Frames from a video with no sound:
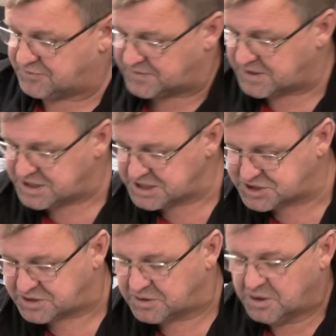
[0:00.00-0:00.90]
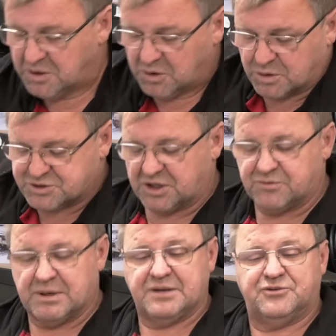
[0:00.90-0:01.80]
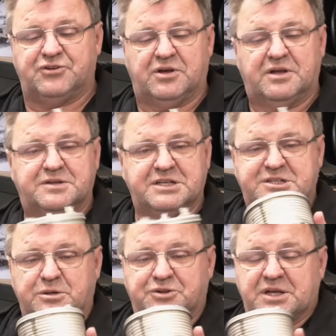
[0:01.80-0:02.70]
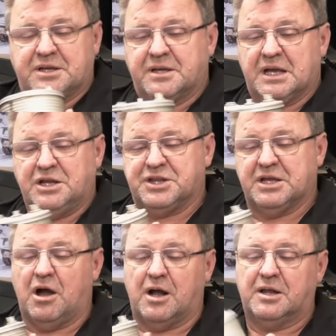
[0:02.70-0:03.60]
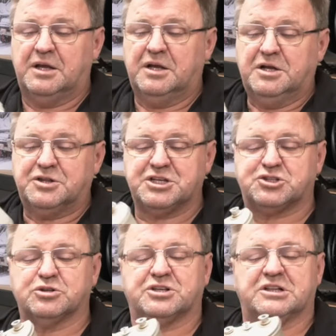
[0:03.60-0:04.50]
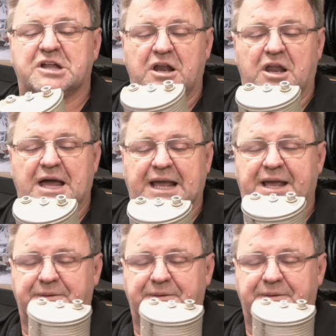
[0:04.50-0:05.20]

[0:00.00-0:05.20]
that the Nissan also runs this little thing, and you think, oh, this looks a lot like